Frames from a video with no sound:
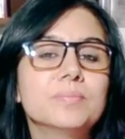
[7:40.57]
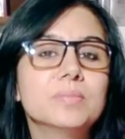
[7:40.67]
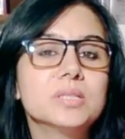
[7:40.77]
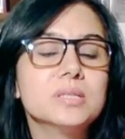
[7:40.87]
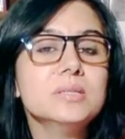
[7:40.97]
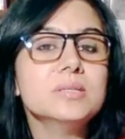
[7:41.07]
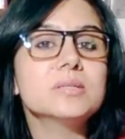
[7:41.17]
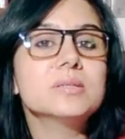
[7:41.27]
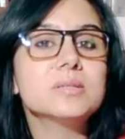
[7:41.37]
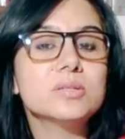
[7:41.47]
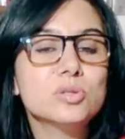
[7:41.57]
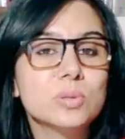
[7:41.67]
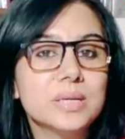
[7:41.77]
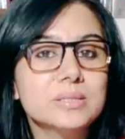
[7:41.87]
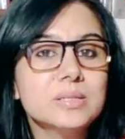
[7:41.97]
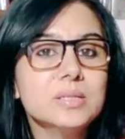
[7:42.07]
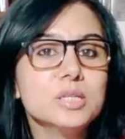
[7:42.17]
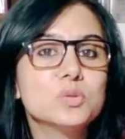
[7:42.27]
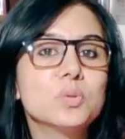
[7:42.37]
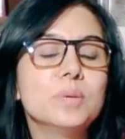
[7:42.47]
But since this is a transit,
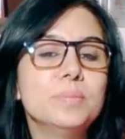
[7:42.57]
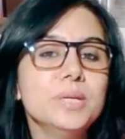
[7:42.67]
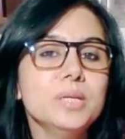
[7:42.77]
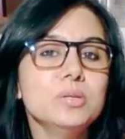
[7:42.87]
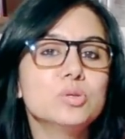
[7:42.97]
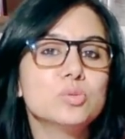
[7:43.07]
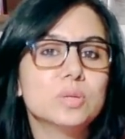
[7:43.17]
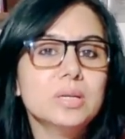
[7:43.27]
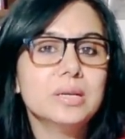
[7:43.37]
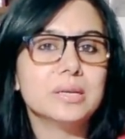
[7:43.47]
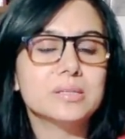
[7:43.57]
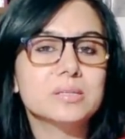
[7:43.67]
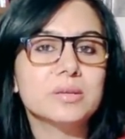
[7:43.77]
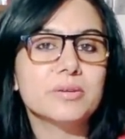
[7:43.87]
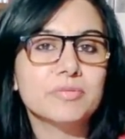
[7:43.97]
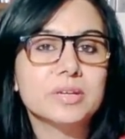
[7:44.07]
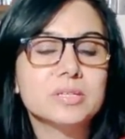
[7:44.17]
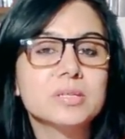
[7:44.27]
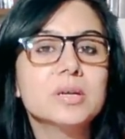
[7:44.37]
it will be to a lesser effect.